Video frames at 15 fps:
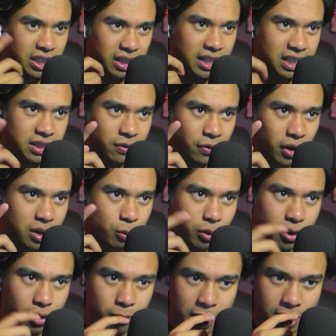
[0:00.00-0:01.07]
He's fucking
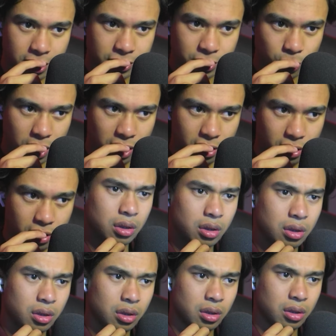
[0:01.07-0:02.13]
with her mind as well.
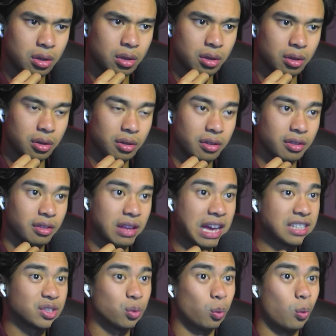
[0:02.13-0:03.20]

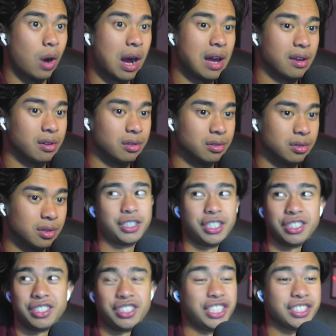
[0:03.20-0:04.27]
That's wild.
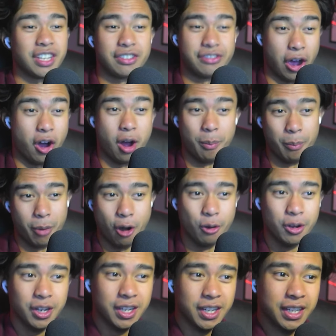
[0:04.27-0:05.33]
She's a dom,
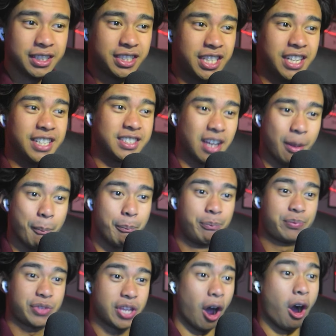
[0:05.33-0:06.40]
bro. She's a
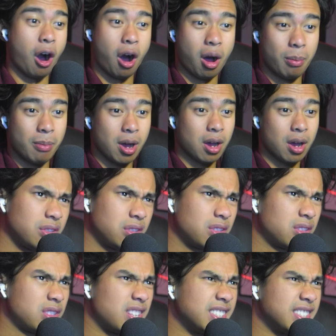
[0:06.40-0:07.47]
dom.
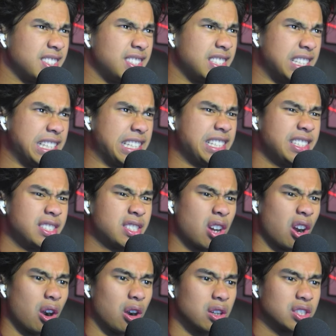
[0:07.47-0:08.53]
Disease
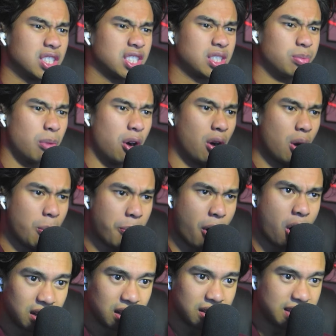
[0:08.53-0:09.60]
curse.
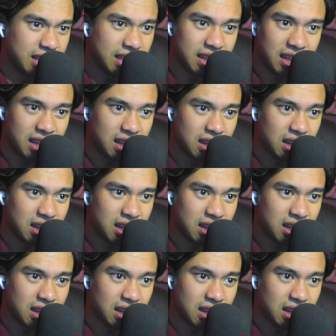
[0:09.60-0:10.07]
Smallpox. Didi?